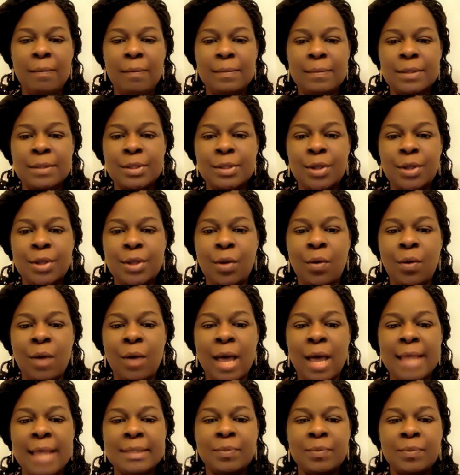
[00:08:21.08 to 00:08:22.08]

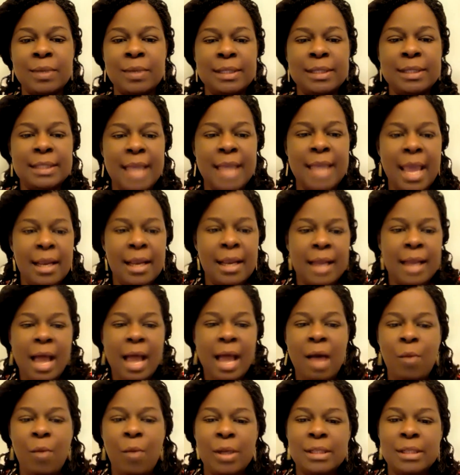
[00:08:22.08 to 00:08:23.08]
So as we said,
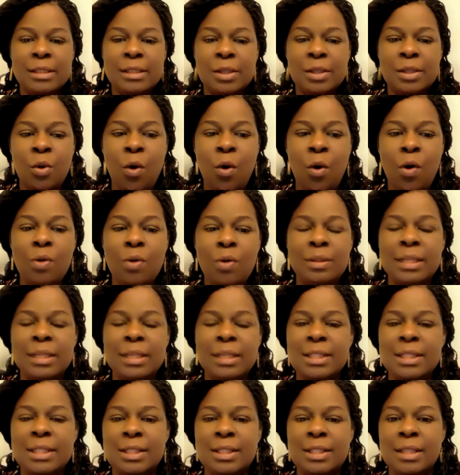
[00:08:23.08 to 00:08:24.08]
our goal
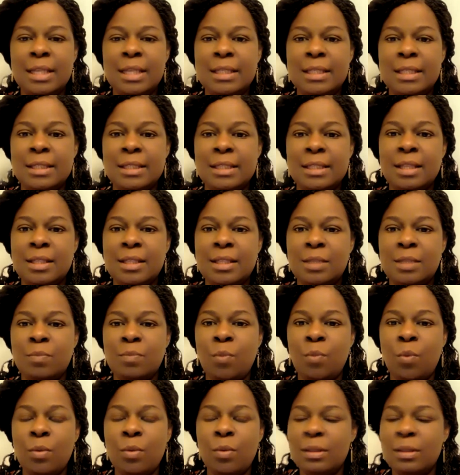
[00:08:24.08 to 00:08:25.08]
this
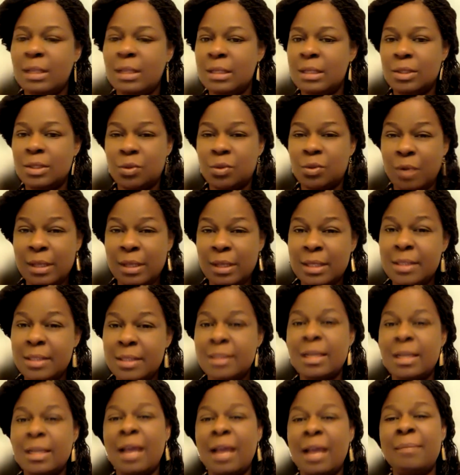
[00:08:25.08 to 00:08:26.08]
during
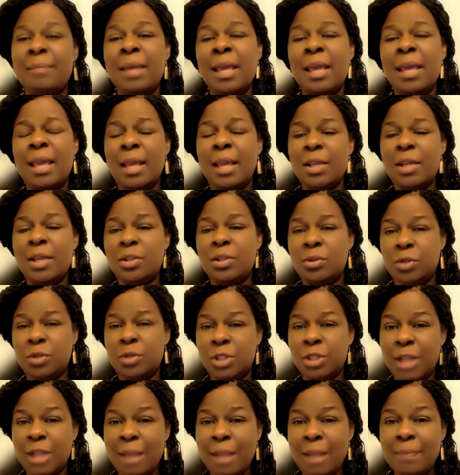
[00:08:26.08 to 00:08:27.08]
this time is to
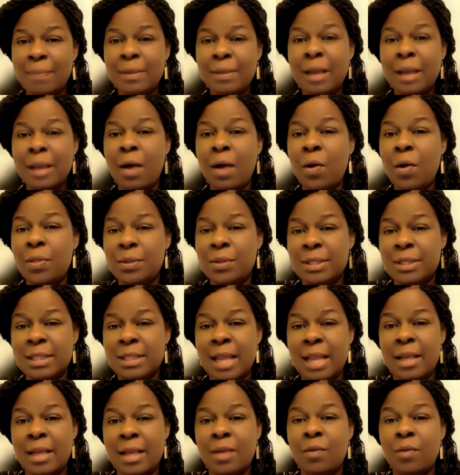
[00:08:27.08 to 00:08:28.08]
sharpen our
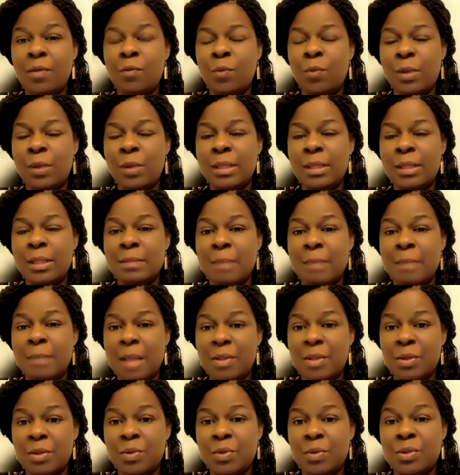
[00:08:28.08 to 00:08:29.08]
understanding of what these
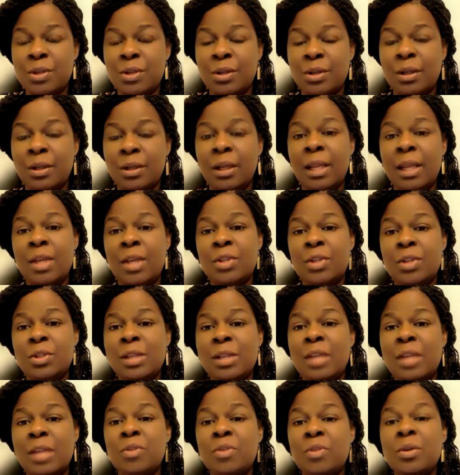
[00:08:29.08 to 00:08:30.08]
mantles are
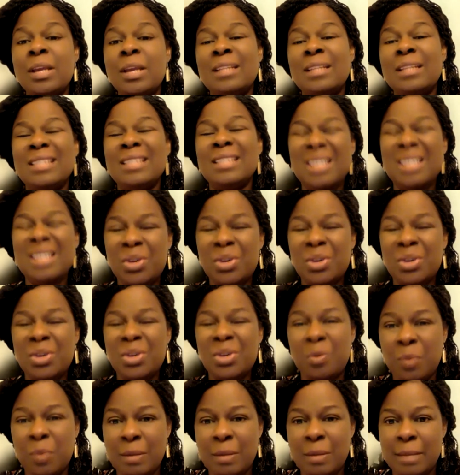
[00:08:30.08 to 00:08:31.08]
so that you can teach
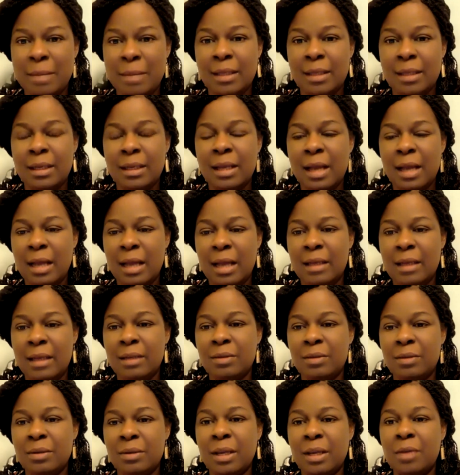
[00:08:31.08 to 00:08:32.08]
other women.
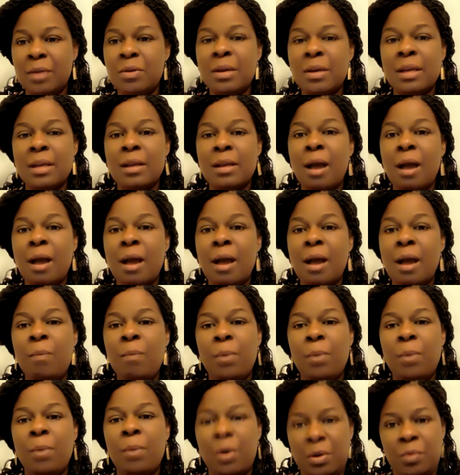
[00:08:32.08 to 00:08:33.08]
Hallelujah. You can
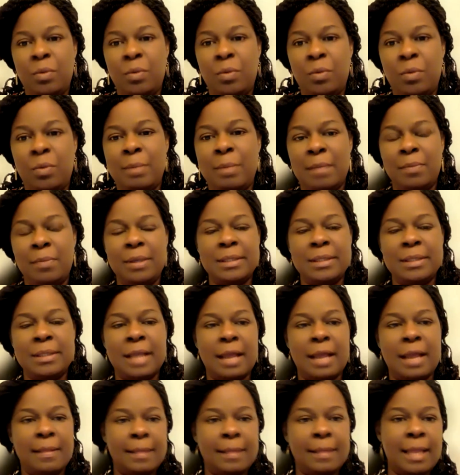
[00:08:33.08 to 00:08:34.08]
help other women. Praise
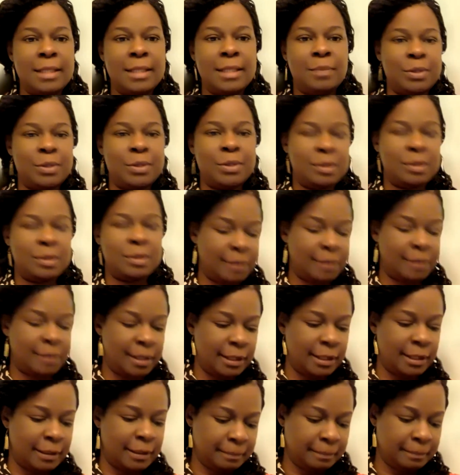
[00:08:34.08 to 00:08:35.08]
God. Next person,
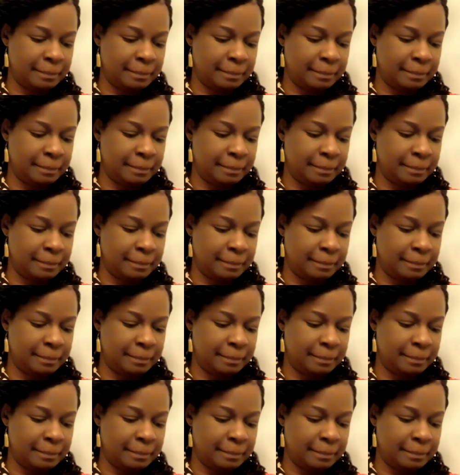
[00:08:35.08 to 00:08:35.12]
Billy.